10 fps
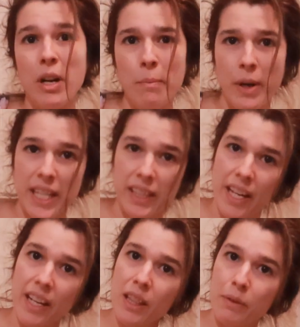a body
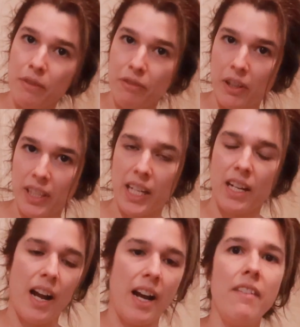length and folded it in
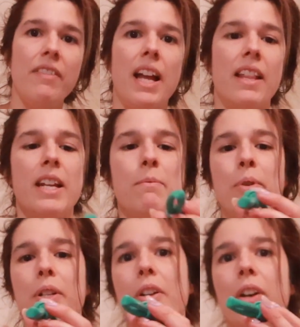half, and then he
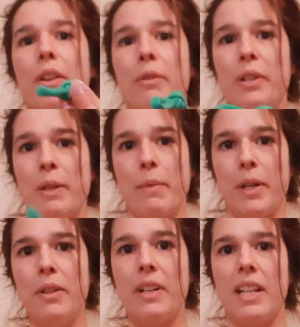put a knot through the
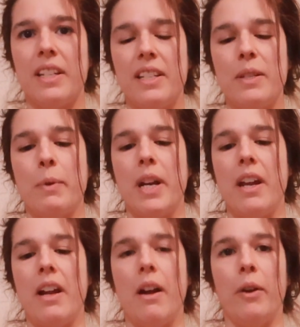middle, and this is
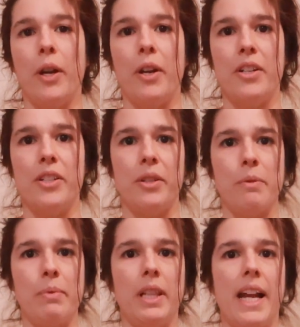where I'm going to
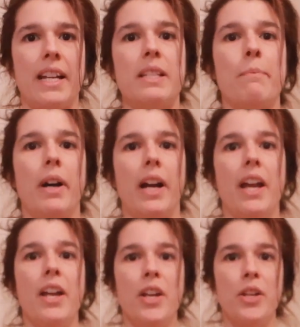place my
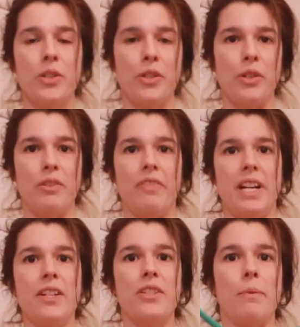2
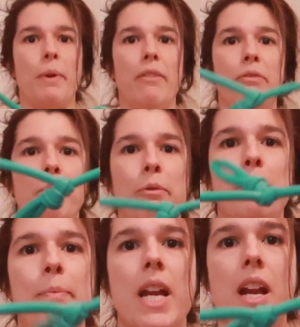feet. So my foot
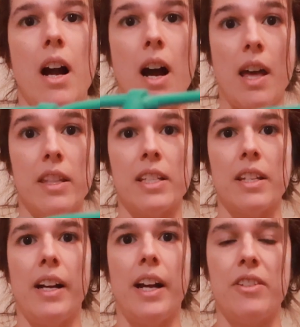would be either
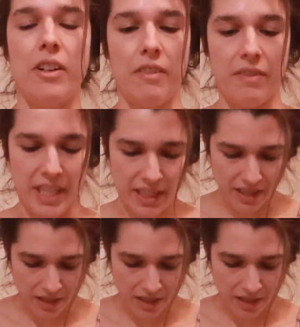side of this